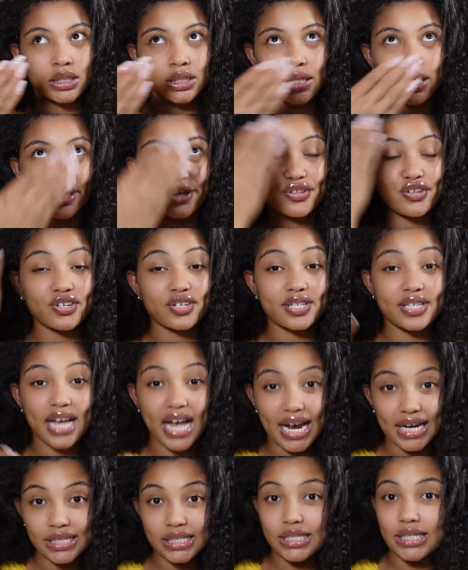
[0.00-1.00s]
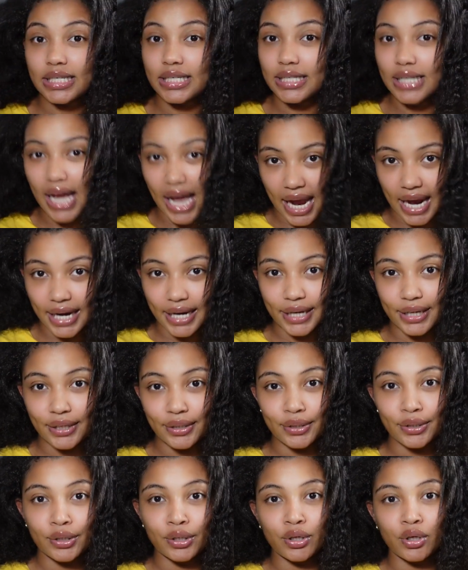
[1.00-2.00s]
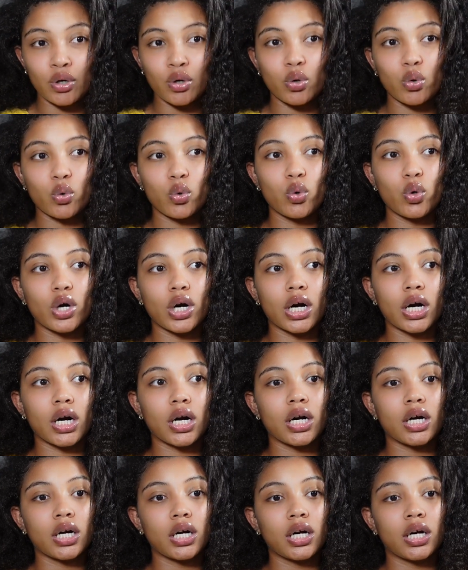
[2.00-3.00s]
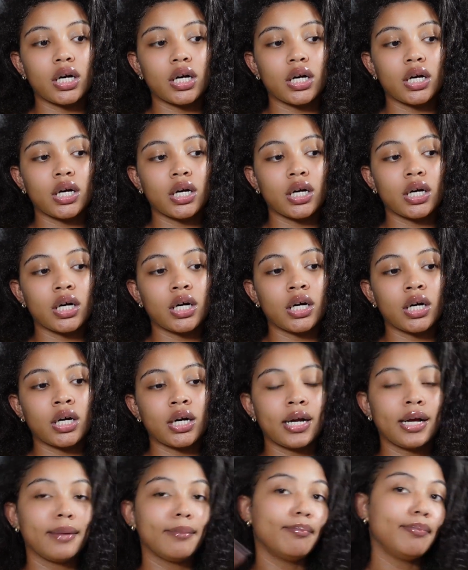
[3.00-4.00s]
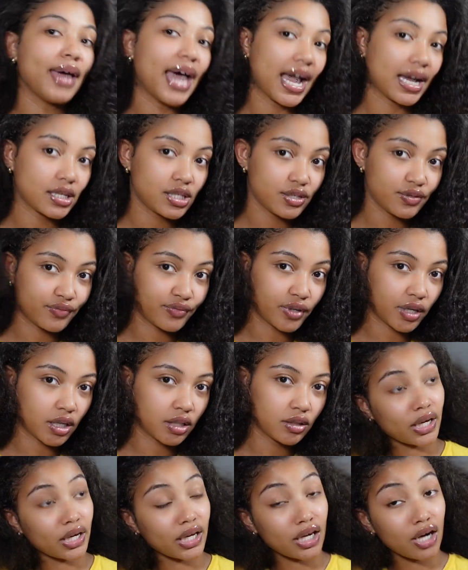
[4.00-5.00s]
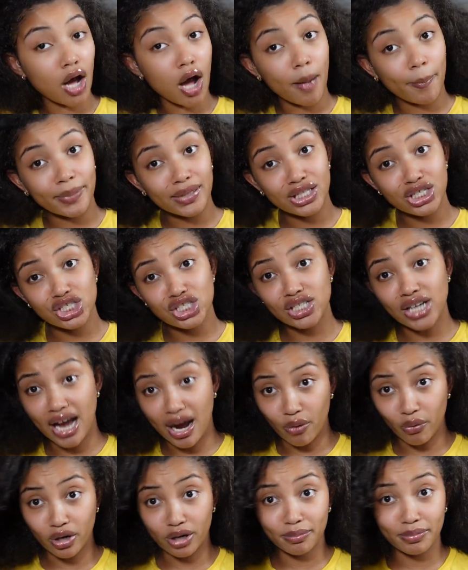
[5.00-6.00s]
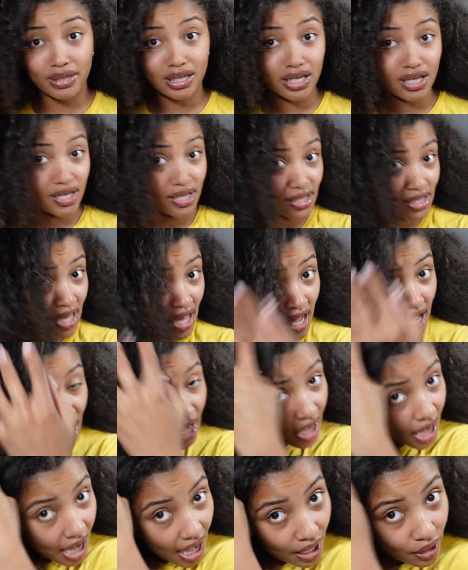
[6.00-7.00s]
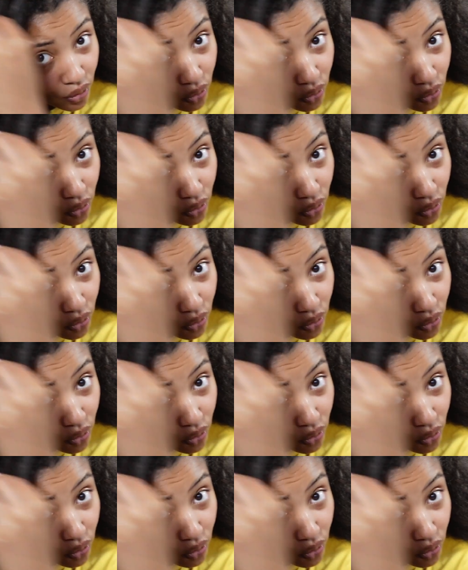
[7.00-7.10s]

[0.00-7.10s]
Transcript: either side to side or back to front. gonna hop in the shower because I don't